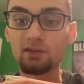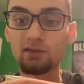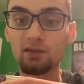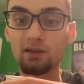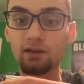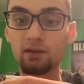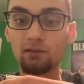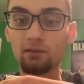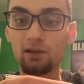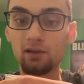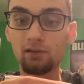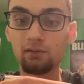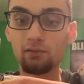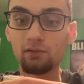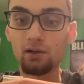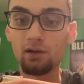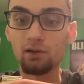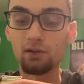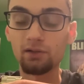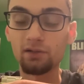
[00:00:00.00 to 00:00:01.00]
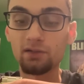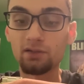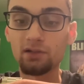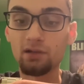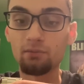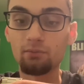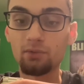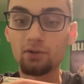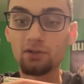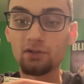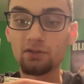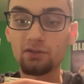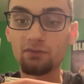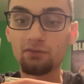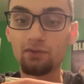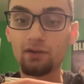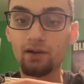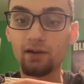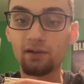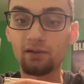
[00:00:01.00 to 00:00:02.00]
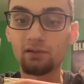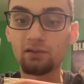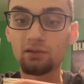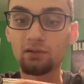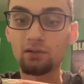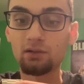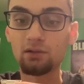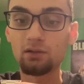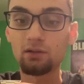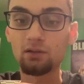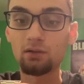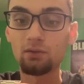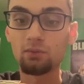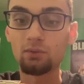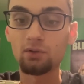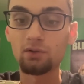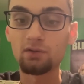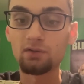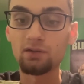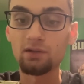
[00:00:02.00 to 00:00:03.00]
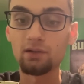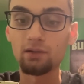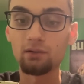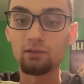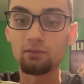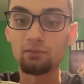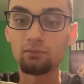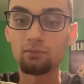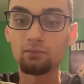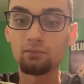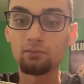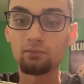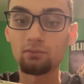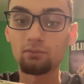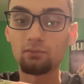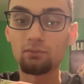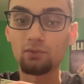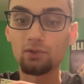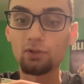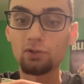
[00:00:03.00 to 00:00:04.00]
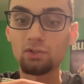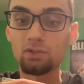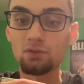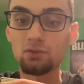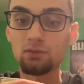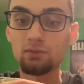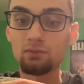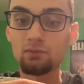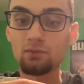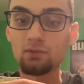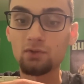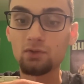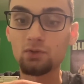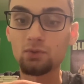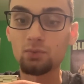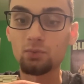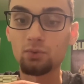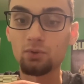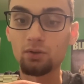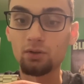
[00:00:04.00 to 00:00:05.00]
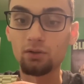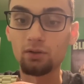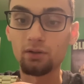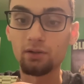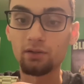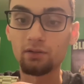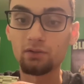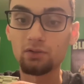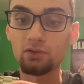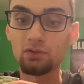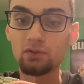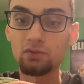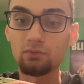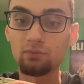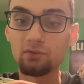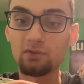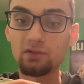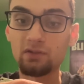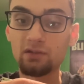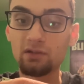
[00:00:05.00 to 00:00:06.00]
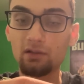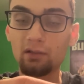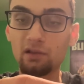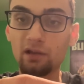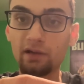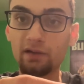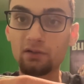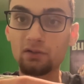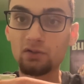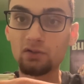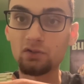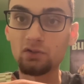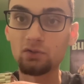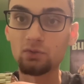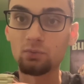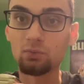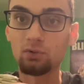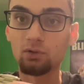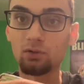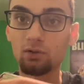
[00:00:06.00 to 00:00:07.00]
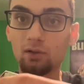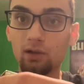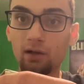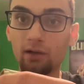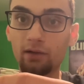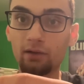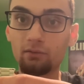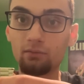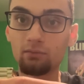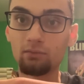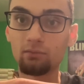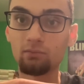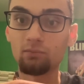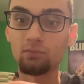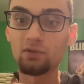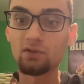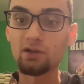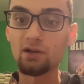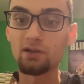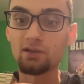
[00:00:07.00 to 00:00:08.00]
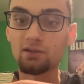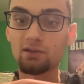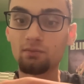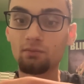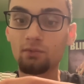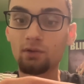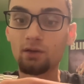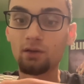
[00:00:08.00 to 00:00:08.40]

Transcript: like, they call it a sunburst effect, where it's like, you can just swirl it and just see the light just swirl on it. It's awesome.